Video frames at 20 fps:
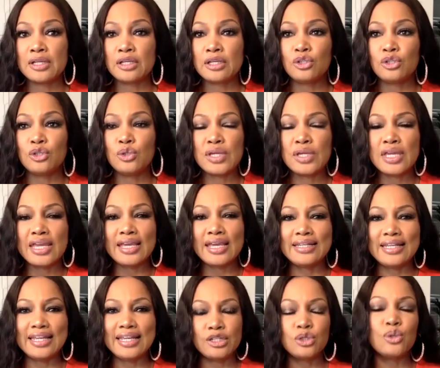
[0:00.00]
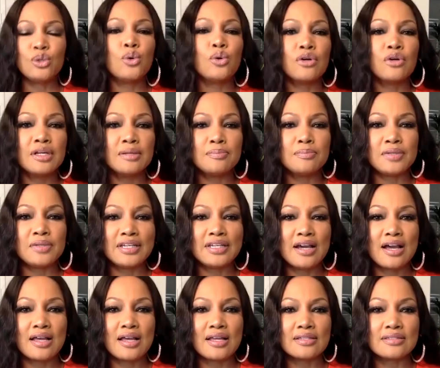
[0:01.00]
but you can't ignore it
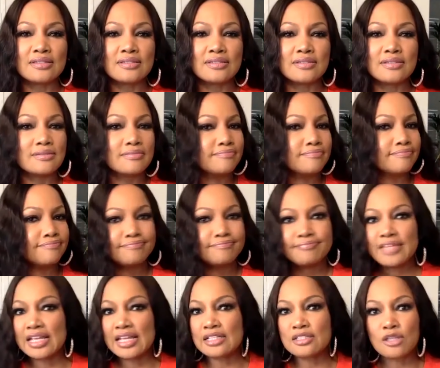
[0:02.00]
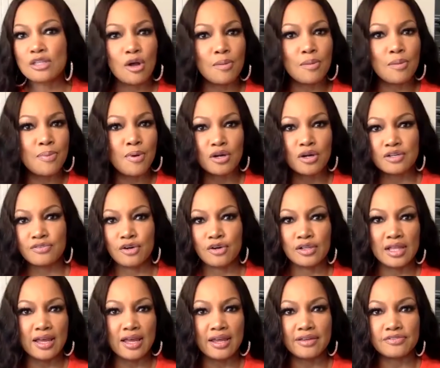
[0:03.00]
because it's all part of
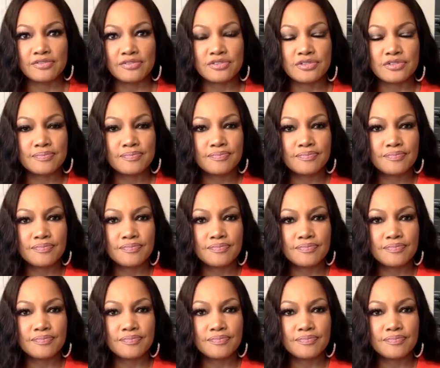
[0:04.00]
our lives.